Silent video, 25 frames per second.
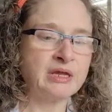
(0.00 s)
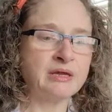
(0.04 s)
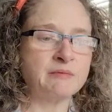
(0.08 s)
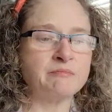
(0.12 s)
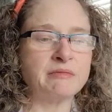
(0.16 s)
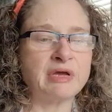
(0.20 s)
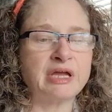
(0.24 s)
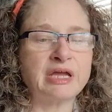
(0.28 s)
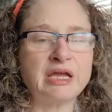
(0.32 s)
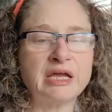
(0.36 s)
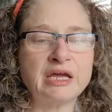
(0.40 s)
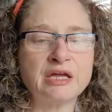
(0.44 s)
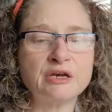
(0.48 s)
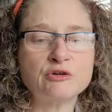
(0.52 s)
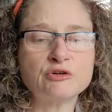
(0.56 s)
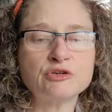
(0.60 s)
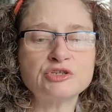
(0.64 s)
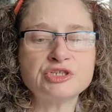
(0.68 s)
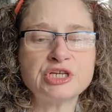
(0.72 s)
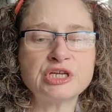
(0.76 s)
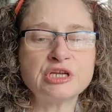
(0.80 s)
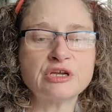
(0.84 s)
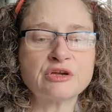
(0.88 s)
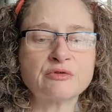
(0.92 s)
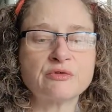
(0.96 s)
My
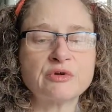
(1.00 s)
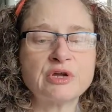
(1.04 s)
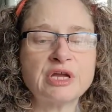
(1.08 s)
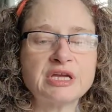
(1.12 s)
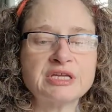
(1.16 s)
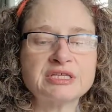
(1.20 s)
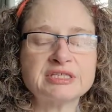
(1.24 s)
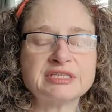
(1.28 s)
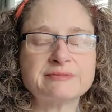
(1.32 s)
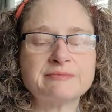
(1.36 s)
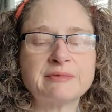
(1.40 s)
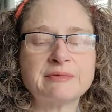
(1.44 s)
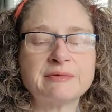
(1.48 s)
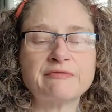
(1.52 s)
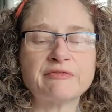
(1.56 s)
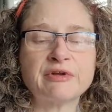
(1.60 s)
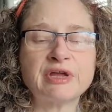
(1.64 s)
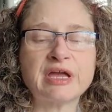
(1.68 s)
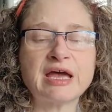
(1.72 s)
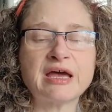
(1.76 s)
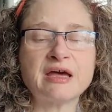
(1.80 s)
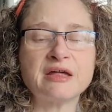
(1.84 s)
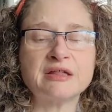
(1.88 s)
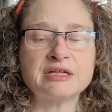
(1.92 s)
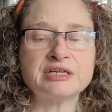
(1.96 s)
energy creates my
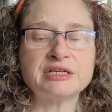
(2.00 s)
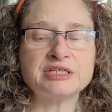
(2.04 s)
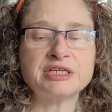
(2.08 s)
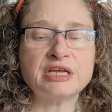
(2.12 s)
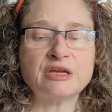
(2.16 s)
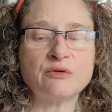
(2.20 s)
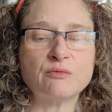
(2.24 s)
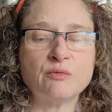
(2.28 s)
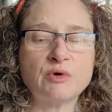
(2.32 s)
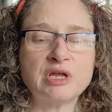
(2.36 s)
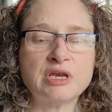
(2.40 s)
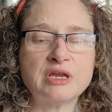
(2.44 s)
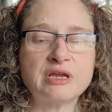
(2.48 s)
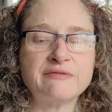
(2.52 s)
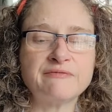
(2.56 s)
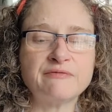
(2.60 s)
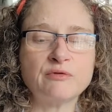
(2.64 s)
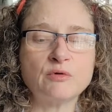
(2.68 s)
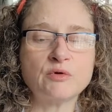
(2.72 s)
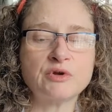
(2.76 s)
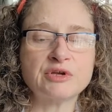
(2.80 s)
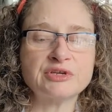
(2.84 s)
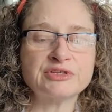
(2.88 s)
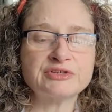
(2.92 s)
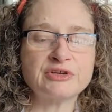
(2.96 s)
reality. What I
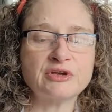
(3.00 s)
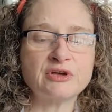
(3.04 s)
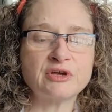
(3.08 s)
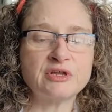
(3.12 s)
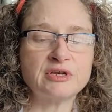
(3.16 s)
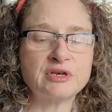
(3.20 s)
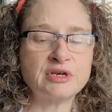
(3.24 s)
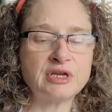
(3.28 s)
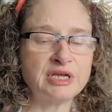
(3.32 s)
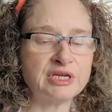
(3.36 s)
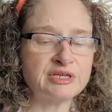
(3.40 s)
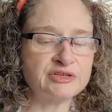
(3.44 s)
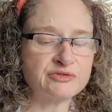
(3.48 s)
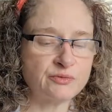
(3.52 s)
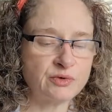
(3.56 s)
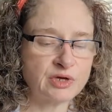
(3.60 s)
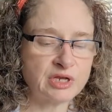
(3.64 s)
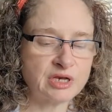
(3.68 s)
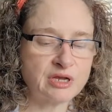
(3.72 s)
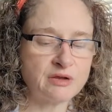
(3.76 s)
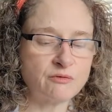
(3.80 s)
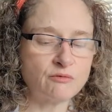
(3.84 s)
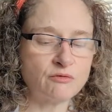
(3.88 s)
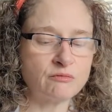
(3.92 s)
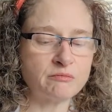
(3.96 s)
focus on is what
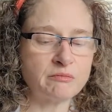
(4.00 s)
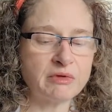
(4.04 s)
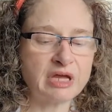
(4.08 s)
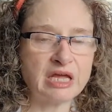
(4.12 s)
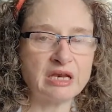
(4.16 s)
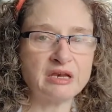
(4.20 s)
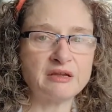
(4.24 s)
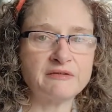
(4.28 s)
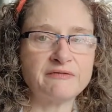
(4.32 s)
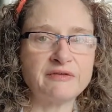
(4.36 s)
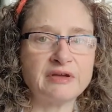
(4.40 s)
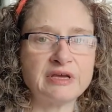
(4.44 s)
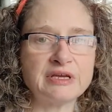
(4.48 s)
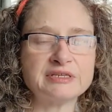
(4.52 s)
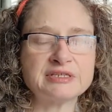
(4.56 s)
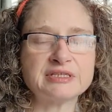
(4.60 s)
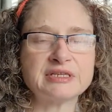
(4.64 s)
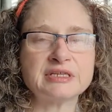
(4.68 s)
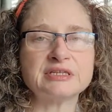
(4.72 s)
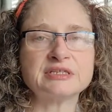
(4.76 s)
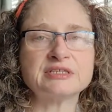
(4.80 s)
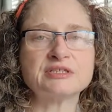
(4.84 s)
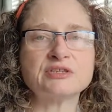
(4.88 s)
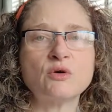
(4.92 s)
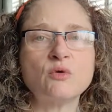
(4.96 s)
I will manifest.
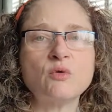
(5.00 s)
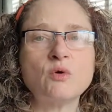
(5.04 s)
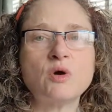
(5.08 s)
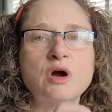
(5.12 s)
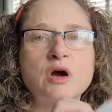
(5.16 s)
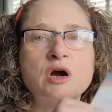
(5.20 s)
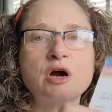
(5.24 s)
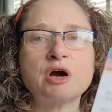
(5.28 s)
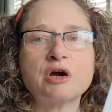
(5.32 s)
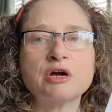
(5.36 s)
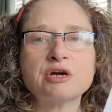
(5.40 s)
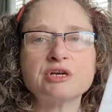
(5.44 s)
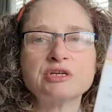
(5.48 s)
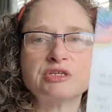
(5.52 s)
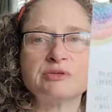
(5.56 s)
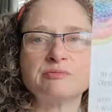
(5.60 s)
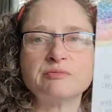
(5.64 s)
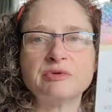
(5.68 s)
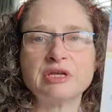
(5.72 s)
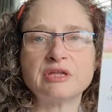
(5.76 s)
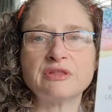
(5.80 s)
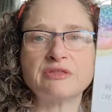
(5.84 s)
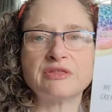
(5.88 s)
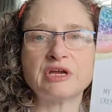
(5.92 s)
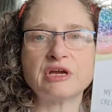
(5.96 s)
It's so hard to
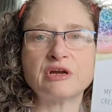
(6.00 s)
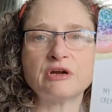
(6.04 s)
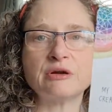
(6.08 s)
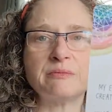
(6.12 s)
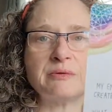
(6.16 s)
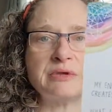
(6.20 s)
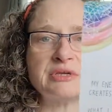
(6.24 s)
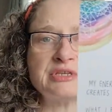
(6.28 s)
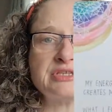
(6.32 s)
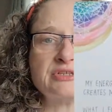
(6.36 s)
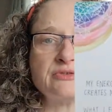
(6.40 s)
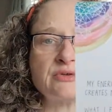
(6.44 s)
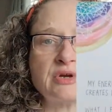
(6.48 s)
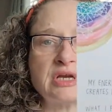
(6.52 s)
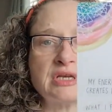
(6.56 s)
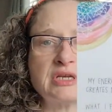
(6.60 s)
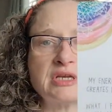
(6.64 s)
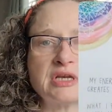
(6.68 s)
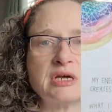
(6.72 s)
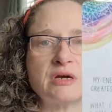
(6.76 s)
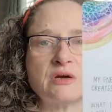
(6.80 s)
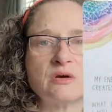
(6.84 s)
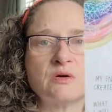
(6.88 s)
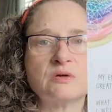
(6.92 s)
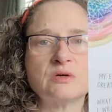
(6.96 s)
be a therapist right
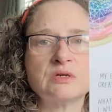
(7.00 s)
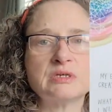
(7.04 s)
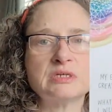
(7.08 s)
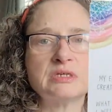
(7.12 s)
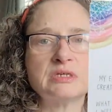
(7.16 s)
now.